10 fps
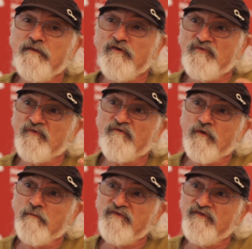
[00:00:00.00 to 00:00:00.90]
those
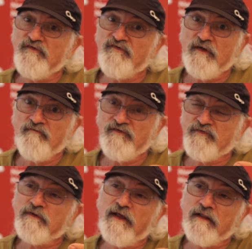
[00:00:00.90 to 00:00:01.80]
performances and
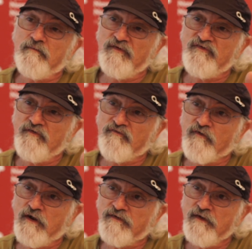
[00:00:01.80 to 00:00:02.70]
visual elements in
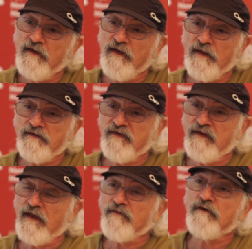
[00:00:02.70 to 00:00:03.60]
front. And
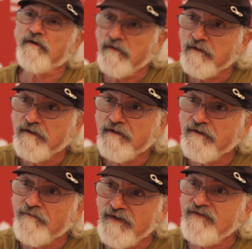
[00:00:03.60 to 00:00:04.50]
together,
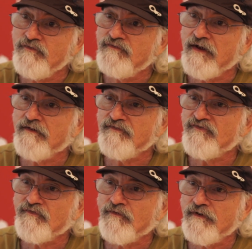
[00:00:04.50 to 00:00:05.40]
we do tell the
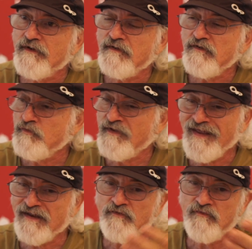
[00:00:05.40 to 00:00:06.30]
story. You
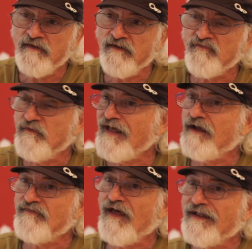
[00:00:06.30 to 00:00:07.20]
can't do this
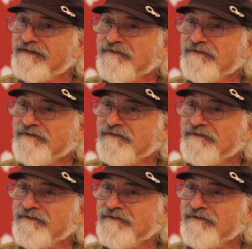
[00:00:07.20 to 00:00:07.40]
without that.